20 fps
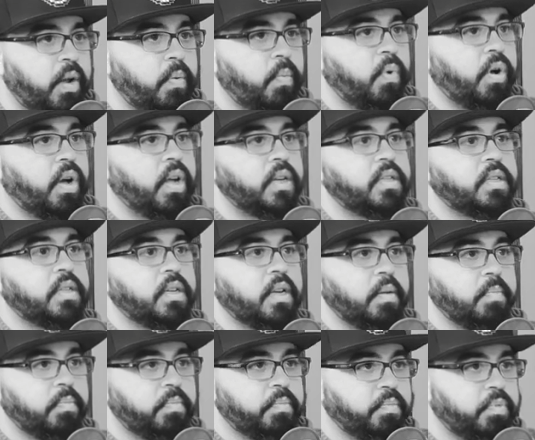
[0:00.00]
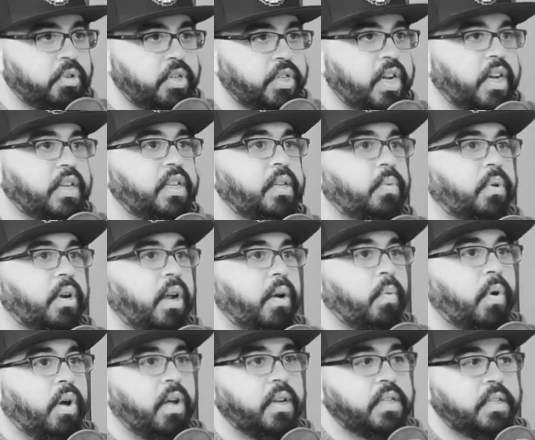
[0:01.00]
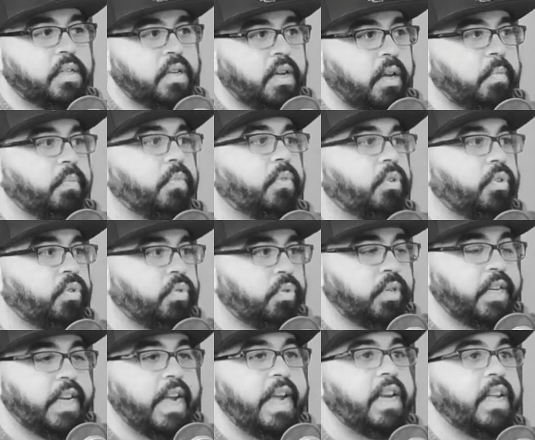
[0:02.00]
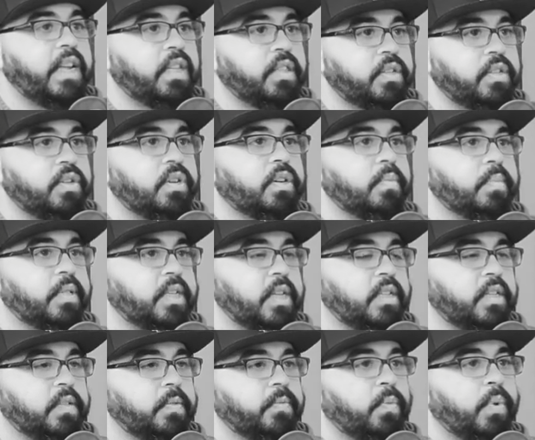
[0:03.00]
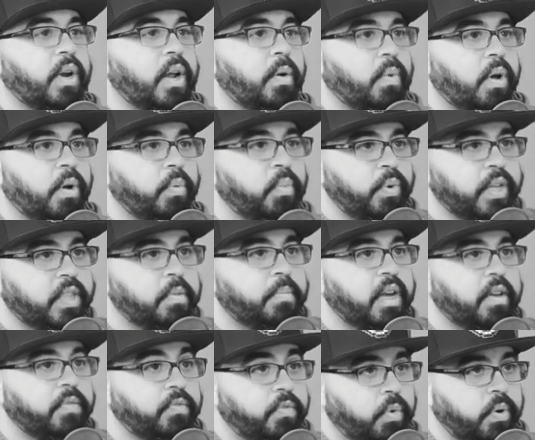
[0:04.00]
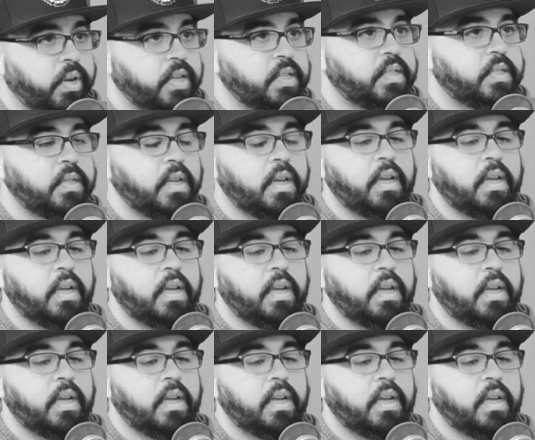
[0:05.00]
want. I'm projecting what I want. I'm creating the circumstances of what I want with my voice.